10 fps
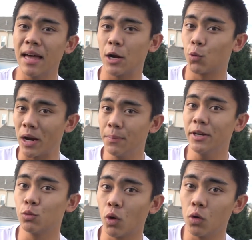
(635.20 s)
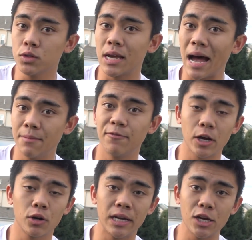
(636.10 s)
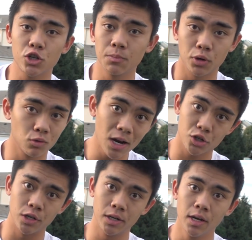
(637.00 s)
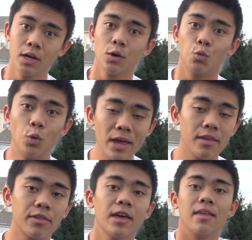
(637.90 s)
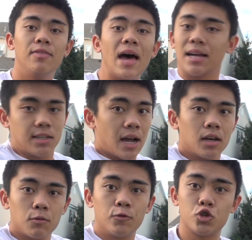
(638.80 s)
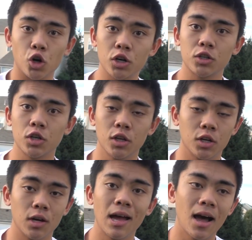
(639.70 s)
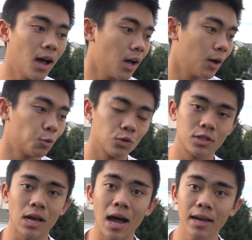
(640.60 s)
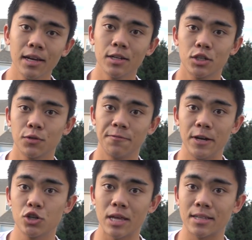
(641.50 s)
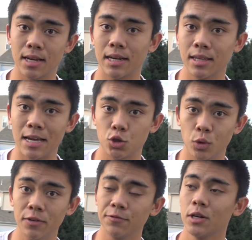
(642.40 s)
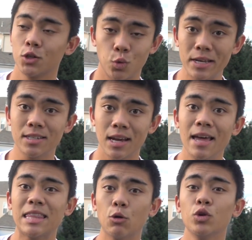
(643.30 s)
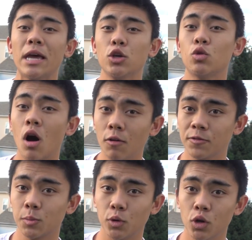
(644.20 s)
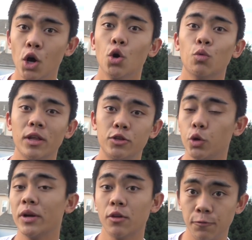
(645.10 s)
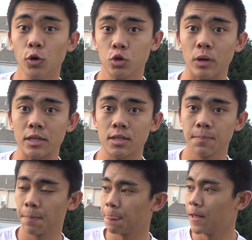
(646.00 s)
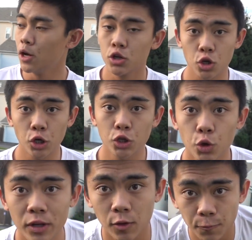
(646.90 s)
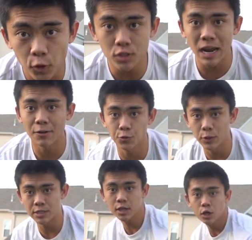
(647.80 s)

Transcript: that Arabian roll type variation progression with that kind of jerk to the side to finish that second last twist that will get you comfortable with doing the full twist. So you're doing the first half twist